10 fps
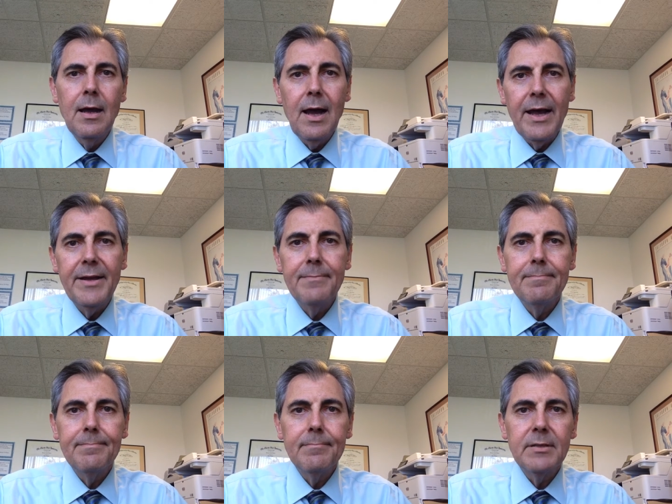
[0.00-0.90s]
Hi,
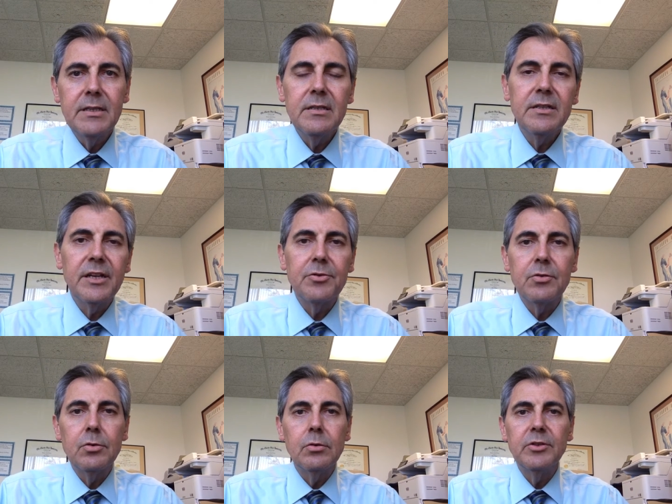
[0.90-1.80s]
this is
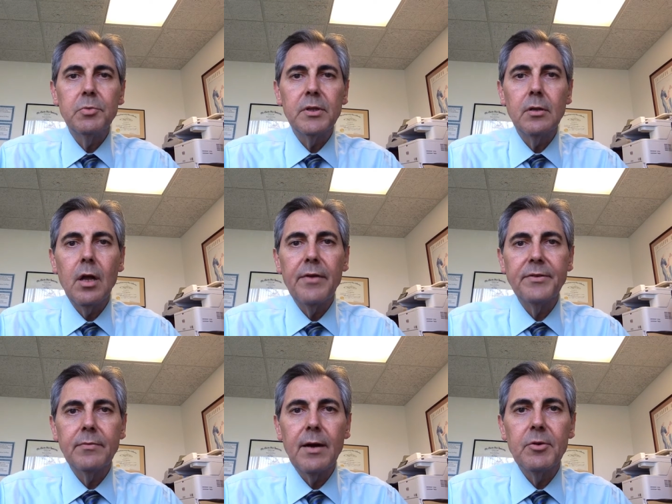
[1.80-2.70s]
Andrew Kulas with the Law
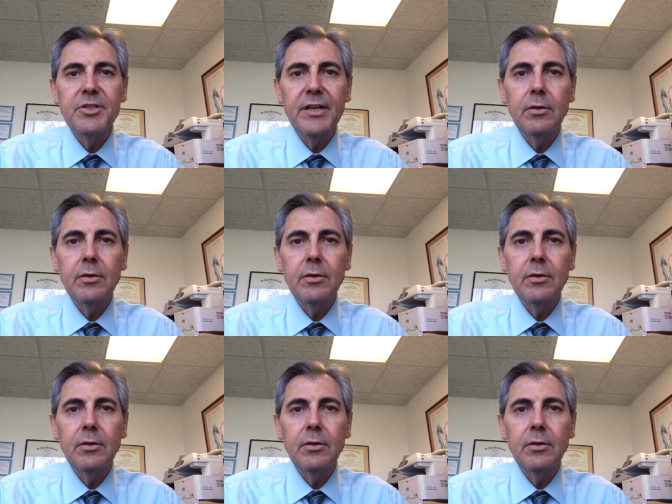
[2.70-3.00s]
Office of Robert J.